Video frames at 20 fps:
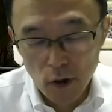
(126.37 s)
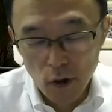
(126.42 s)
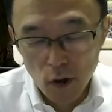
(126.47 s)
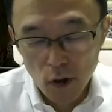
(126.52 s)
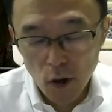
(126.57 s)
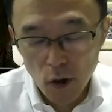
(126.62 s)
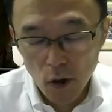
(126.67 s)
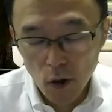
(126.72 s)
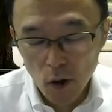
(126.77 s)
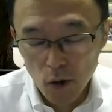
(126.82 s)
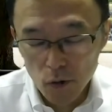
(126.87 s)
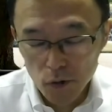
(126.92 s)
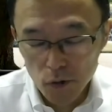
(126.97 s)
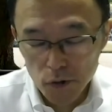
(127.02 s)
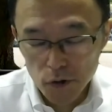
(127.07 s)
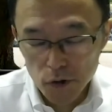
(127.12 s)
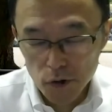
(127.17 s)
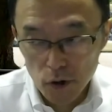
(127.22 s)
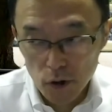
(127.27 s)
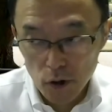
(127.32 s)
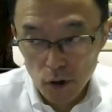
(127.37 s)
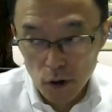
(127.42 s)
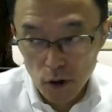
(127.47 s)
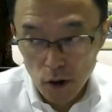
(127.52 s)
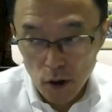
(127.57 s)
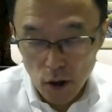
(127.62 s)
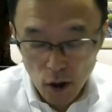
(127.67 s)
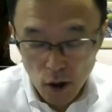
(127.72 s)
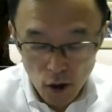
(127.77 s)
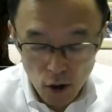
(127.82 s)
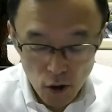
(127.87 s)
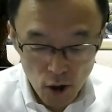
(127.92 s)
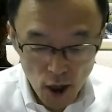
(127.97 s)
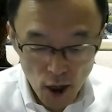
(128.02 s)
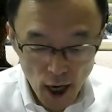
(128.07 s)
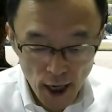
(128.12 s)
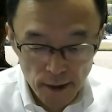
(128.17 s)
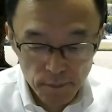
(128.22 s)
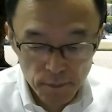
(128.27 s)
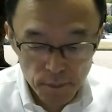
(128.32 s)
cause or
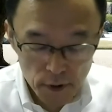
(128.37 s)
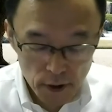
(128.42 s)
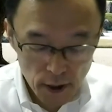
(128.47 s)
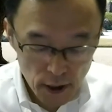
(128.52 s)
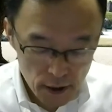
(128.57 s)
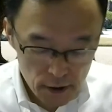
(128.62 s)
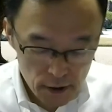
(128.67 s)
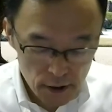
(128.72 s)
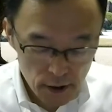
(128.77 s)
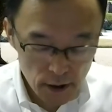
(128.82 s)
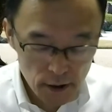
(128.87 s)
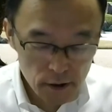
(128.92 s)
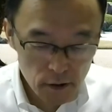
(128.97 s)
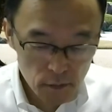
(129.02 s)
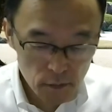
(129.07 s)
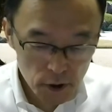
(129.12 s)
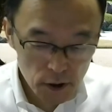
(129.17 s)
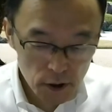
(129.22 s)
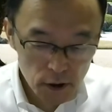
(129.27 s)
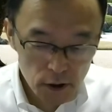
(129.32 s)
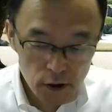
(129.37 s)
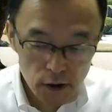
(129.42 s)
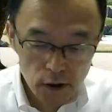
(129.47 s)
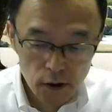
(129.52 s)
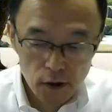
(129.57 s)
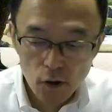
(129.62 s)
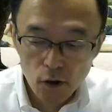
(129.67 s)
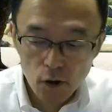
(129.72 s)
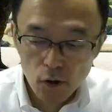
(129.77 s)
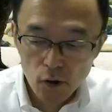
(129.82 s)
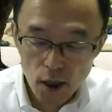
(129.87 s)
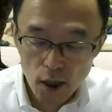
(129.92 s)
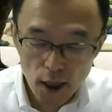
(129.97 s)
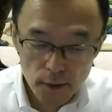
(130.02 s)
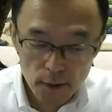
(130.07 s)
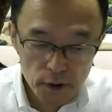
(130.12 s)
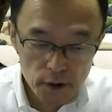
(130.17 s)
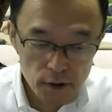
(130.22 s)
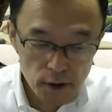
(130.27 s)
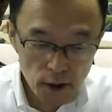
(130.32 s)
hyper-excitability or
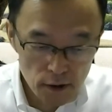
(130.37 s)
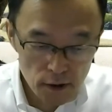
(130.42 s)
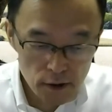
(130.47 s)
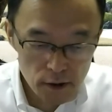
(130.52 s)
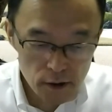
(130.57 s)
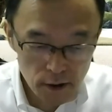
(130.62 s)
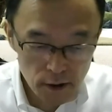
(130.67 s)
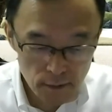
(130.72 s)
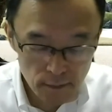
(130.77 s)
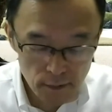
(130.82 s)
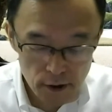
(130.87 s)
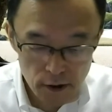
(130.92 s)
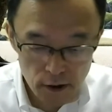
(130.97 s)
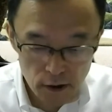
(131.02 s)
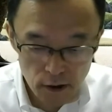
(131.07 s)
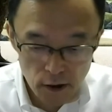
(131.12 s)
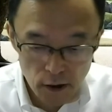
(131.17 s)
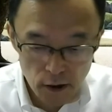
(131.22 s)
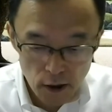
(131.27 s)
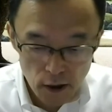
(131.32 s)
hypersensitivity